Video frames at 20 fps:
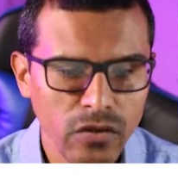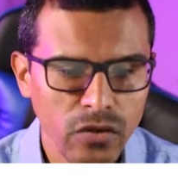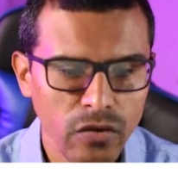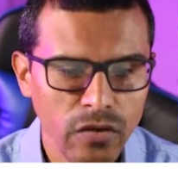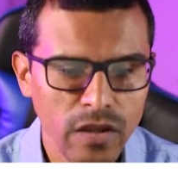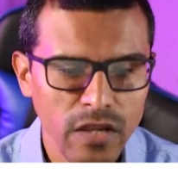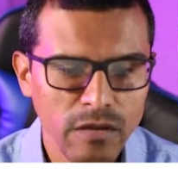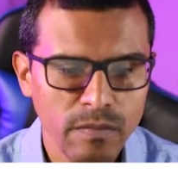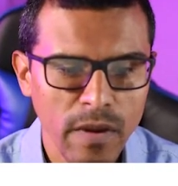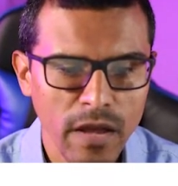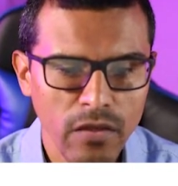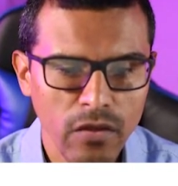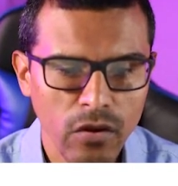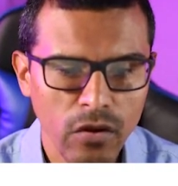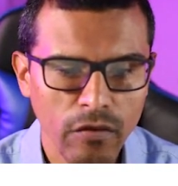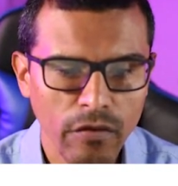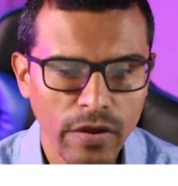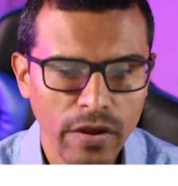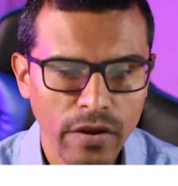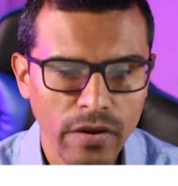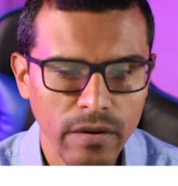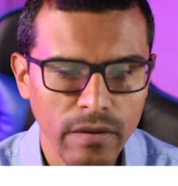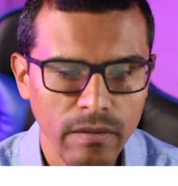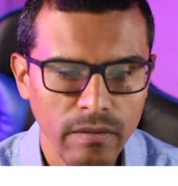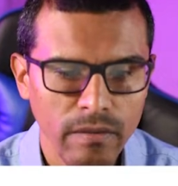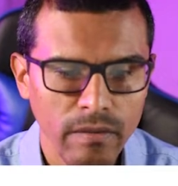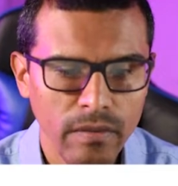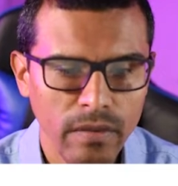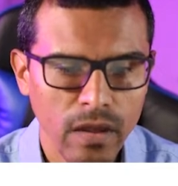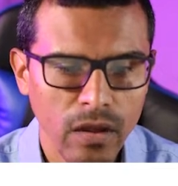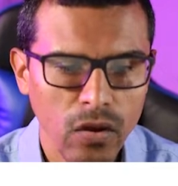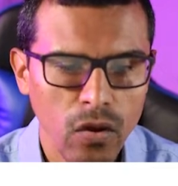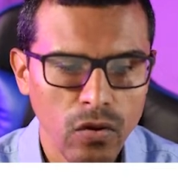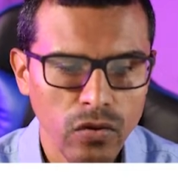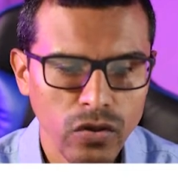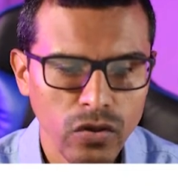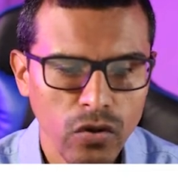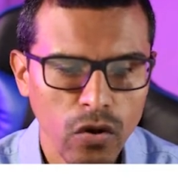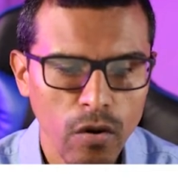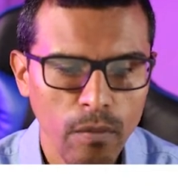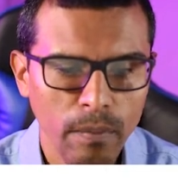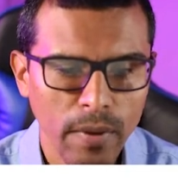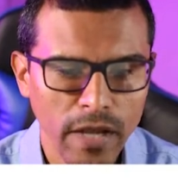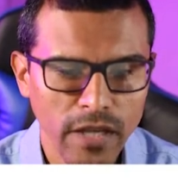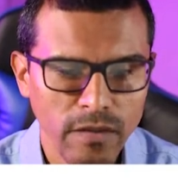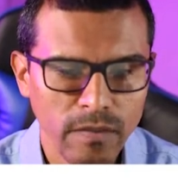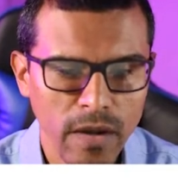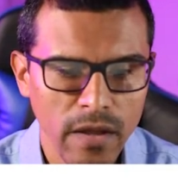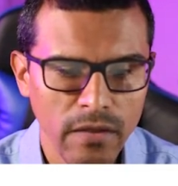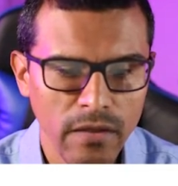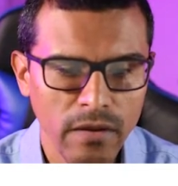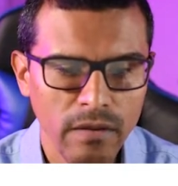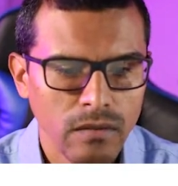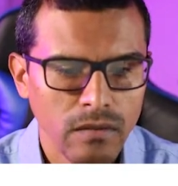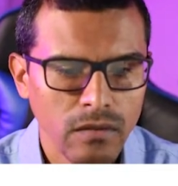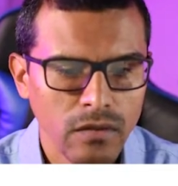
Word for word: to this method over here, the go to homepage method.